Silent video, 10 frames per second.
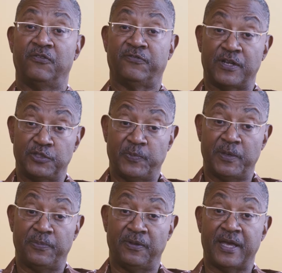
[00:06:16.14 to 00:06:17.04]
French
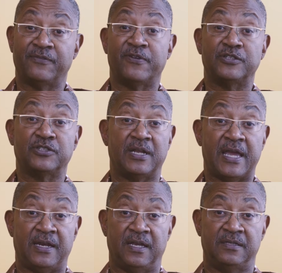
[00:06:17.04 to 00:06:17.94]
people, and French
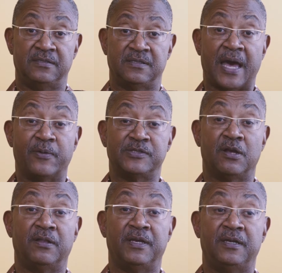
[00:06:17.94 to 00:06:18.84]
Canadians. I was the
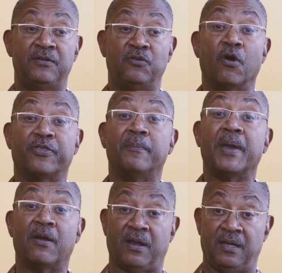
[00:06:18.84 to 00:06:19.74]
only North
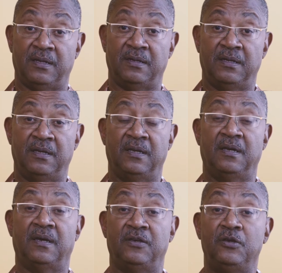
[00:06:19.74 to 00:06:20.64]
American,
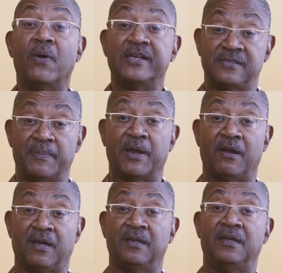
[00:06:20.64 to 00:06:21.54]
US
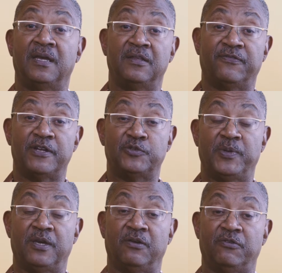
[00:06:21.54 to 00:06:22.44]
American in the
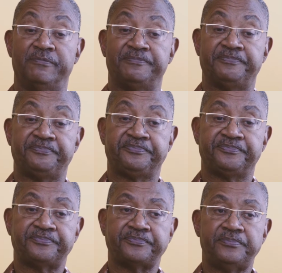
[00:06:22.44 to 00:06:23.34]
French-speaking
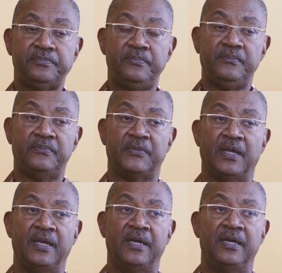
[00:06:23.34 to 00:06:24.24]

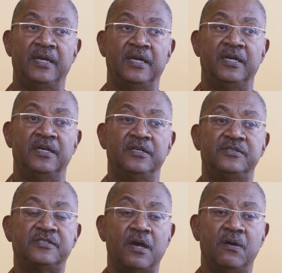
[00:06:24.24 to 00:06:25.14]
group.
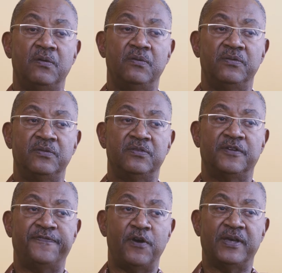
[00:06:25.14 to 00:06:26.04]
So
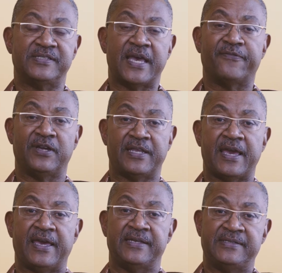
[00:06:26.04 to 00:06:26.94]
the focus every
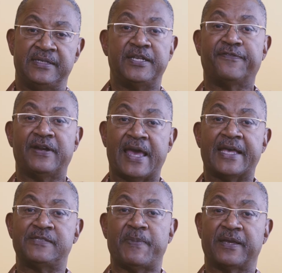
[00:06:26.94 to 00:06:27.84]
day is the different
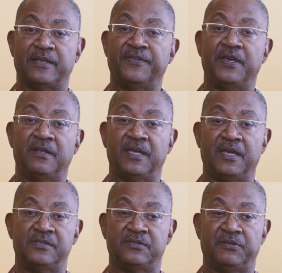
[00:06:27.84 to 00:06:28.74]
aspect of healing
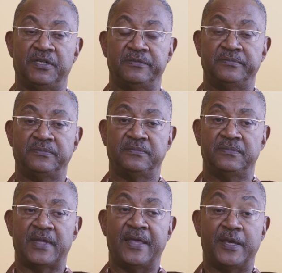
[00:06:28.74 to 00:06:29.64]
history.
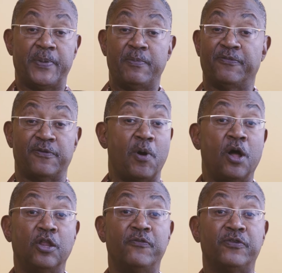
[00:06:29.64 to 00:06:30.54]
And there are people from
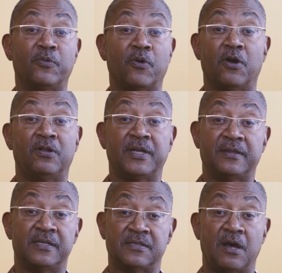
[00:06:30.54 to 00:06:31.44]
all over the world
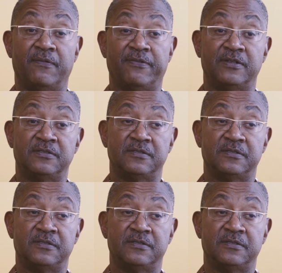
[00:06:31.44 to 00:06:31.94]
at this conference.